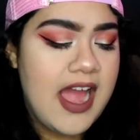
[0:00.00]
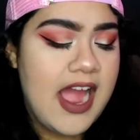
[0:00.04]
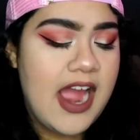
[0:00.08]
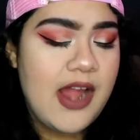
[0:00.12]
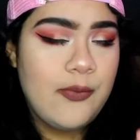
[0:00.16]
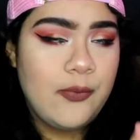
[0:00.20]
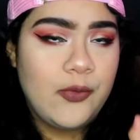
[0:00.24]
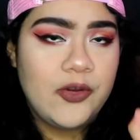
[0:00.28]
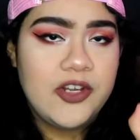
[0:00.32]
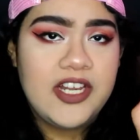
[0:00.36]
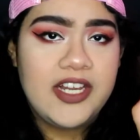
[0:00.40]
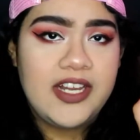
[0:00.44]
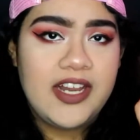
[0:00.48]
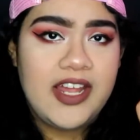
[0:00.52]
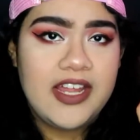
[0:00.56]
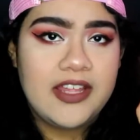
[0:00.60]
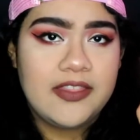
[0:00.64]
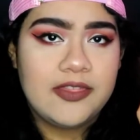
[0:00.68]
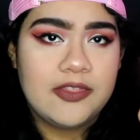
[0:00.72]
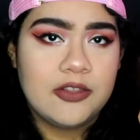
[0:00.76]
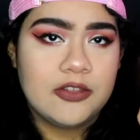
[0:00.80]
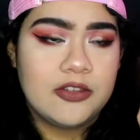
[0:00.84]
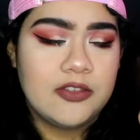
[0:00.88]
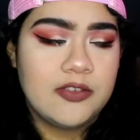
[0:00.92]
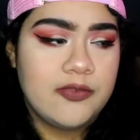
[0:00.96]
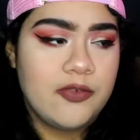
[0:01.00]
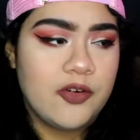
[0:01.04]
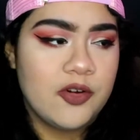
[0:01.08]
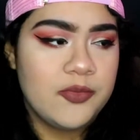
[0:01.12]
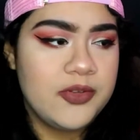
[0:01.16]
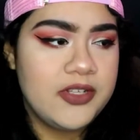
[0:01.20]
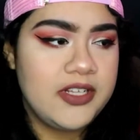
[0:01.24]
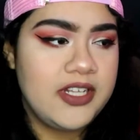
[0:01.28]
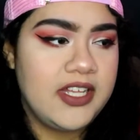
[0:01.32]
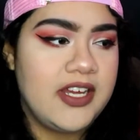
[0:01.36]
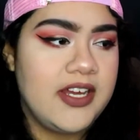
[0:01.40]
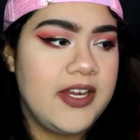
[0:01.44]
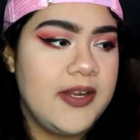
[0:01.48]
I really like this
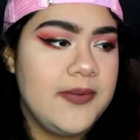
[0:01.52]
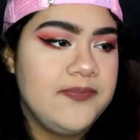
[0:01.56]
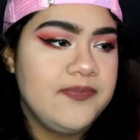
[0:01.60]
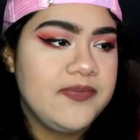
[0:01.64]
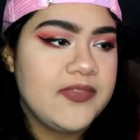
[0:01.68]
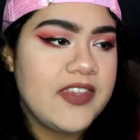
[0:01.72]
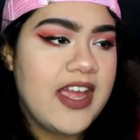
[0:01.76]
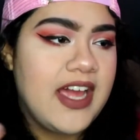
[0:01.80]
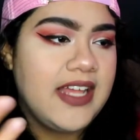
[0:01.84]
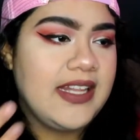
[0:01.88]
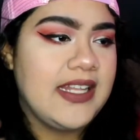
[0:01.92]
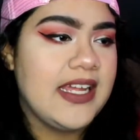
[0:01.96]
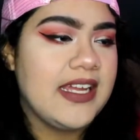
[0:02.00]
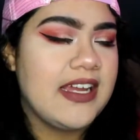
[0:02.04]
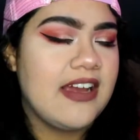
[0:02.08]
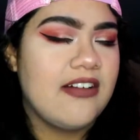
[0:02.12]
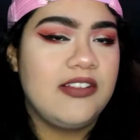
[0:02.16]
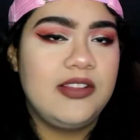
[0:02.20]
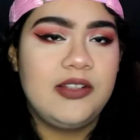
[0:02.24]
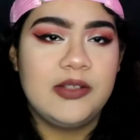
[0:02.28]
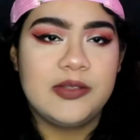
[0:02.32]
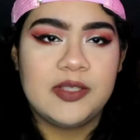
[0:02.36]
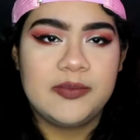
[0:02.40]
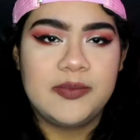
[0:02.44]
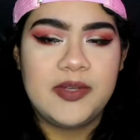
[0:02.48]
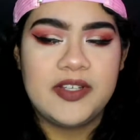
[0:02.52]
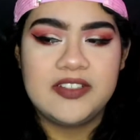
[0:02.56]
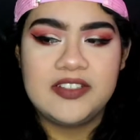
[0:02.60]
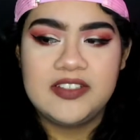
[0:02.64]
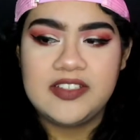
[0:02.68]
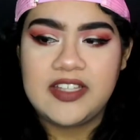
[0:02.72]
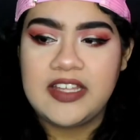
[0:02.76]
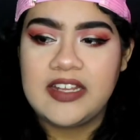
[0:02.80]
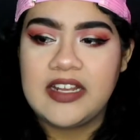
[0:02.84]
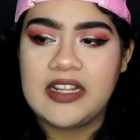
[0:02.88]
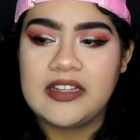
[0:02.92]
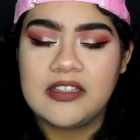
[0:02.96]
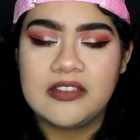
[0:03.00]
formula. I like how it looks on my
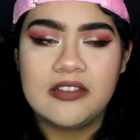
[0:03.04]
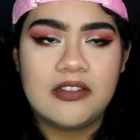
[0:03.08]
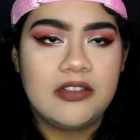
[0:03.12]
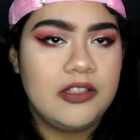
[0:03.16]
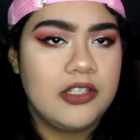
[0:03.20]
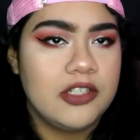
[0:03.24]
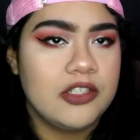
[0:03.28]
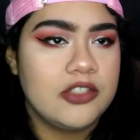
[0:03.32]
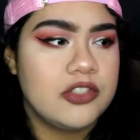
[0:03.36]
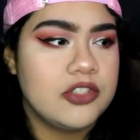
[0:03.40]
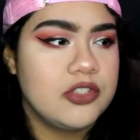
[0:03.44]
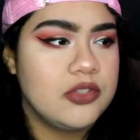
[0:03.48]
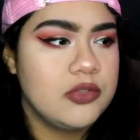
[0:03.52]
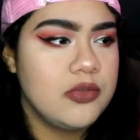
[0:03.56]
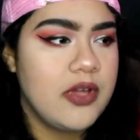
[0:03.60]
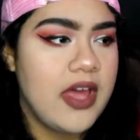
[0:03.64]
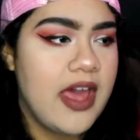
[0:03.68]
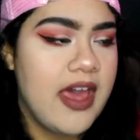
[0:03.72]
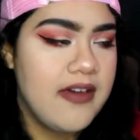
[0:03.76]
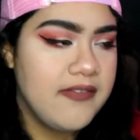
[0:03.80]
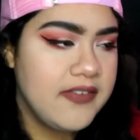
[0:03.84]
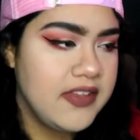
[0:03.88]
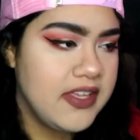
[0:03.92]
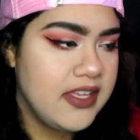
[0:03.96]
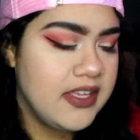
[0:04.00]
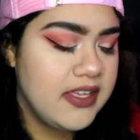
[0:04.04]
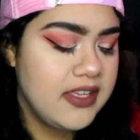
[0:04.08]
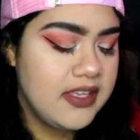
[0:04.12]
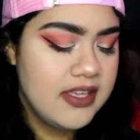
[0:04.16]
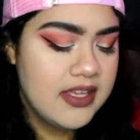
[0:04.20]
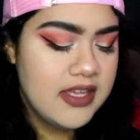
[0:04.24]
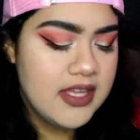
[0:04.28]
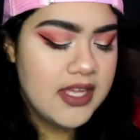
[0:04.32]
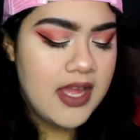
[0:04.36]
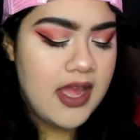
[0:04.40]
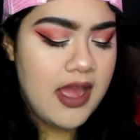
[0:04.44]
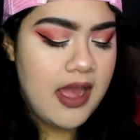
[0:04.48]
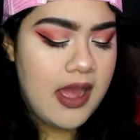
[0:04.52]
skin. It doesn't look too heavy.
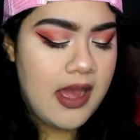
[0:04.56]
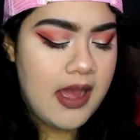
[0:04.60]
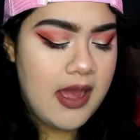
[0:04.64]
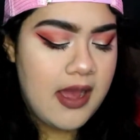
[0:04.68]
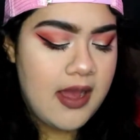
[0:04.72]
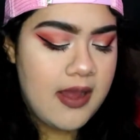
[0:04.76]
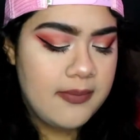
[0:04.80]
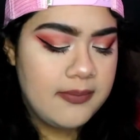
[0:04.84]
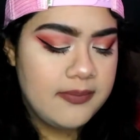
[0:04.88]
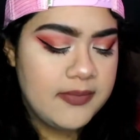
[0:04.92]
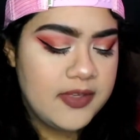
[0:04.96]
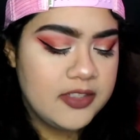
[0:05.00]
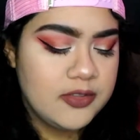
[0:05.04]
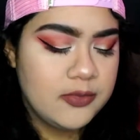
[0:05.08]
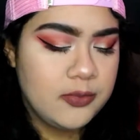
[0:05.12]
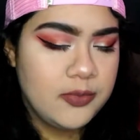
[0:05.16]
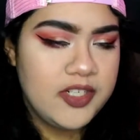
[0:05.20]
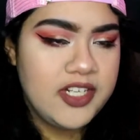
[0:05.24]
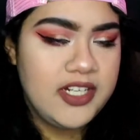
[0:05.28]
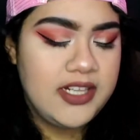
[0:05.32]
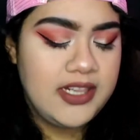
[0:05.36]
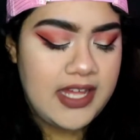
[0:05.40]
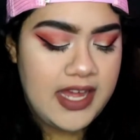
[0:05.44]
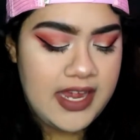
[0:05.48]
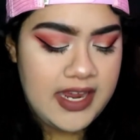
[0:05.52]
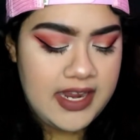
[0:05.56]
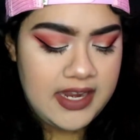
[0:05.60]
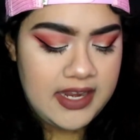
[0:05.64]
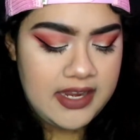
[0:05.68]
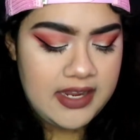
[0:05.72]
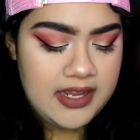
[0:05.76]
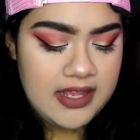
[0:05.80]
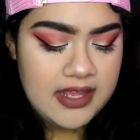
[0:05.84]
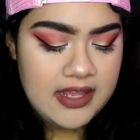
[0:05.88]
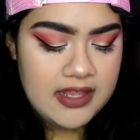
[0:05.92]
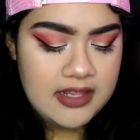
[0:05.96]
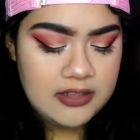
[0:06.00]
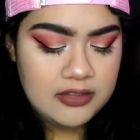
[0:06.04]
It's really
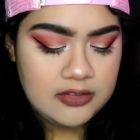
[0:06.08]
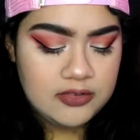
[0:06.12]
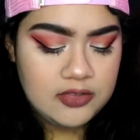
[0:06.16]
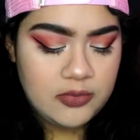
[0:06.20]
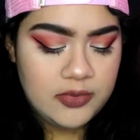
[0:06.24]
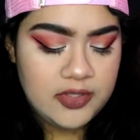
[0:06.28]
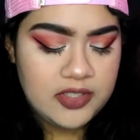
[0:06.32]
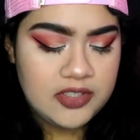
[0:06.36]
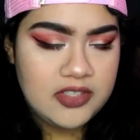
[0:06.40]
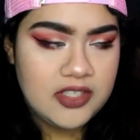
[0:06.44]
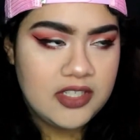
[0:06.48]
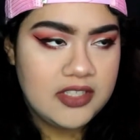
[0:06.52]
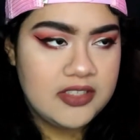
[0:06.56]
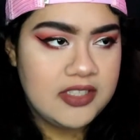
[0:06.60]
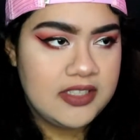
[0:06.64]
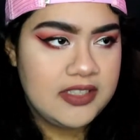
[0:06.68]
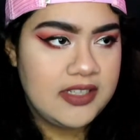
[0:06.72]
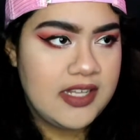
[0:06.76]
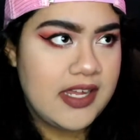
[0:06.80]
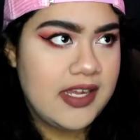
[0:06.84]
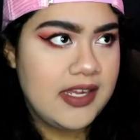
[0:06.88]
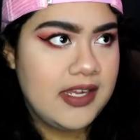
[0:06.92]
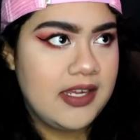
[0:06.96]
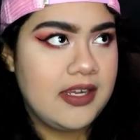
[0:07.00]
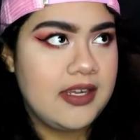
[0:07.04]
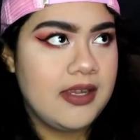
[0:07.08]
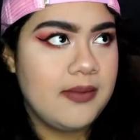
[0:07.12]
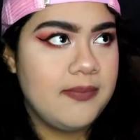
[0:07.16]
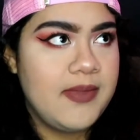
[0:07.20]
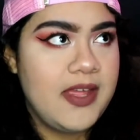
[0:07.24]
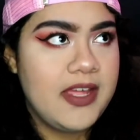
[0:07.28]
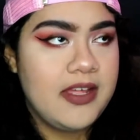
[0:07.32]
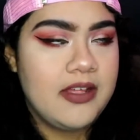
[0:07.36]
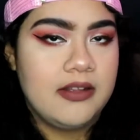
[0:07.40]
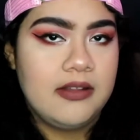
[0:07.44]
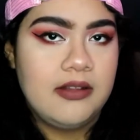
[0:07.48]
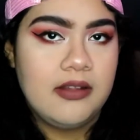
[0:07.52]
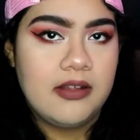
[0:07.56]
light, so it doesn't like
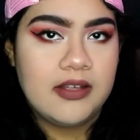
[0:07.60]
make it